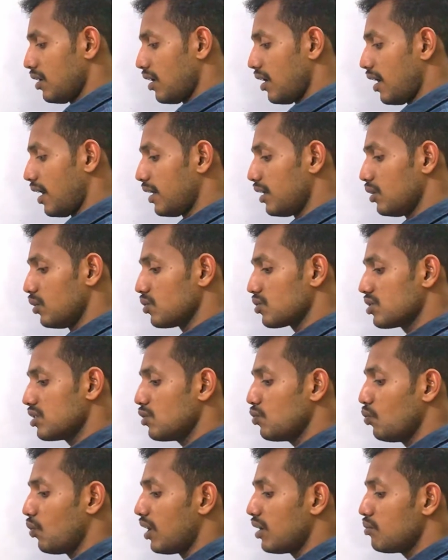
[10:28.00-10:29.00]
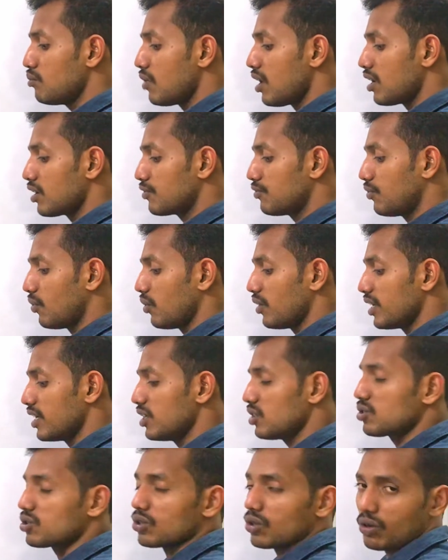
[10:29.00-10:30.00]
and losing 1 mark for
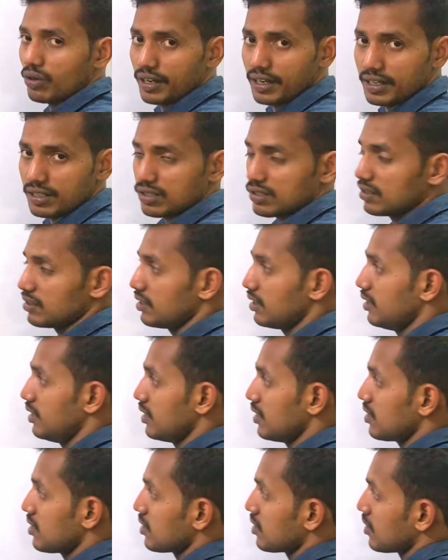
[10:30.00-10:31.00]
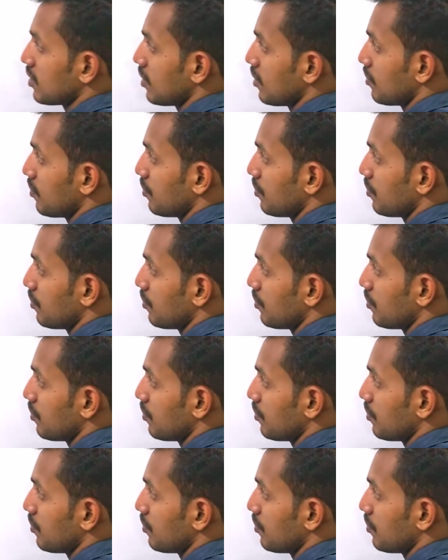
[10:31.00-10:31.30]
each wrong answer, that is